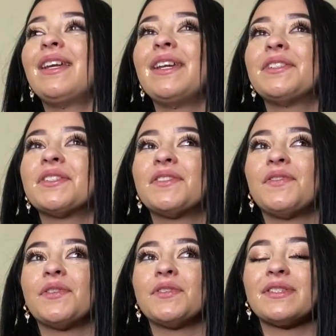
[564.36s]
It just
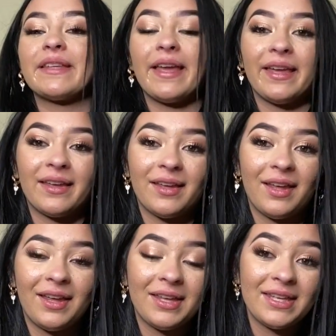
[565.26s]
feels like
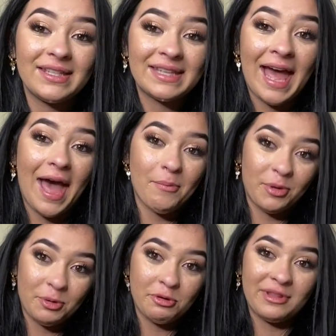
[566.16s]
he's
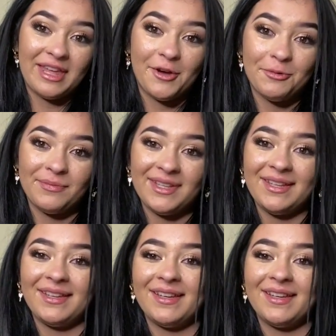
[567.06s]
happier without me,